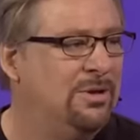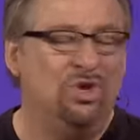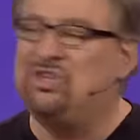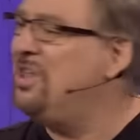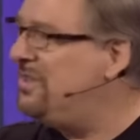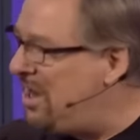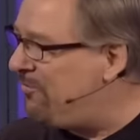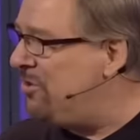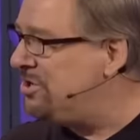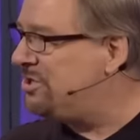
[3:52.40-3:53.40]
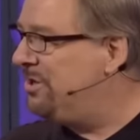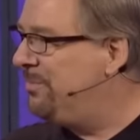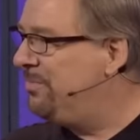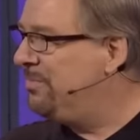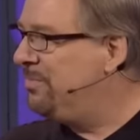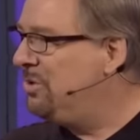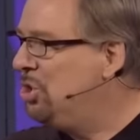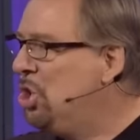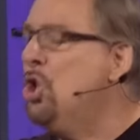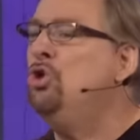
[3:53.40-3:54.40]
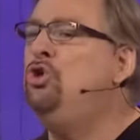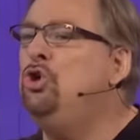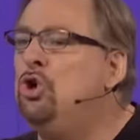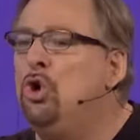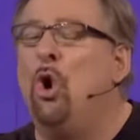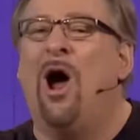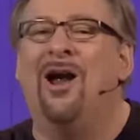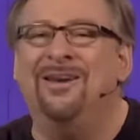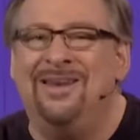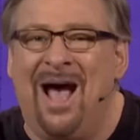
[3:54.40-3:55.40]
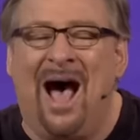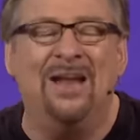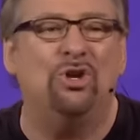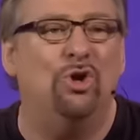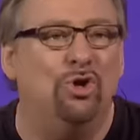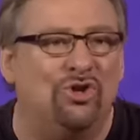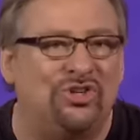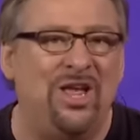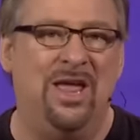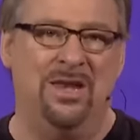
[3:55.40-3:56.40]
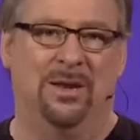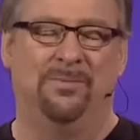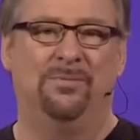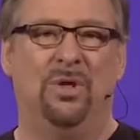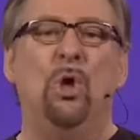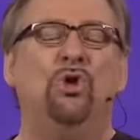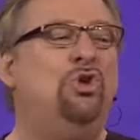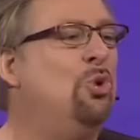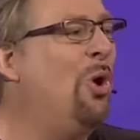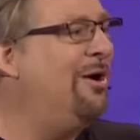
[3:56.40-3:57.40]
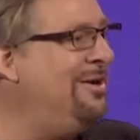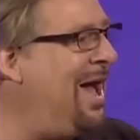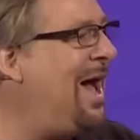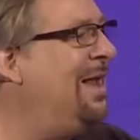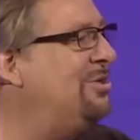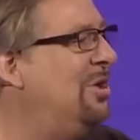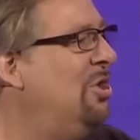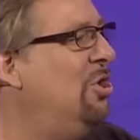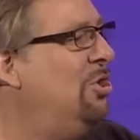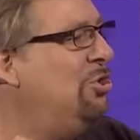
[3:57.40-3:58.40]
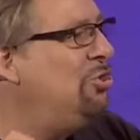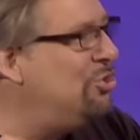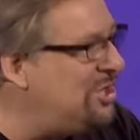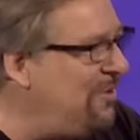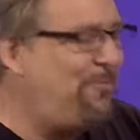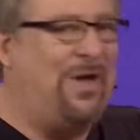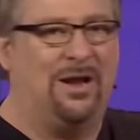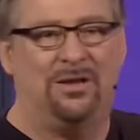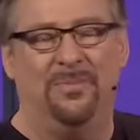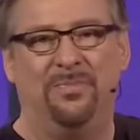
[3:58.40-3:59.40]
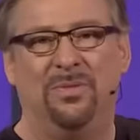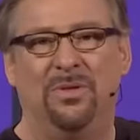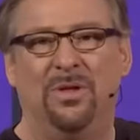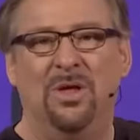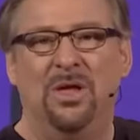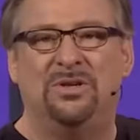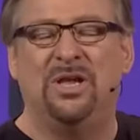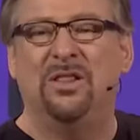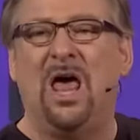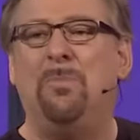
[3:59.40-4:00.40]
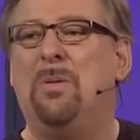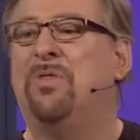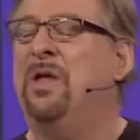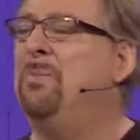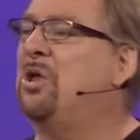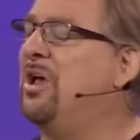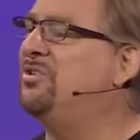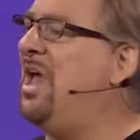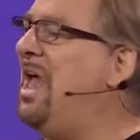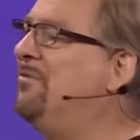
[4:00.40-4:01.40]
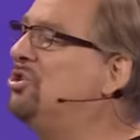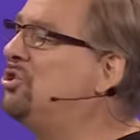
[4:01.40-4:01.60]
You see the difference? You are not your sin. You are not your defect. You see, a lot of people think because I have a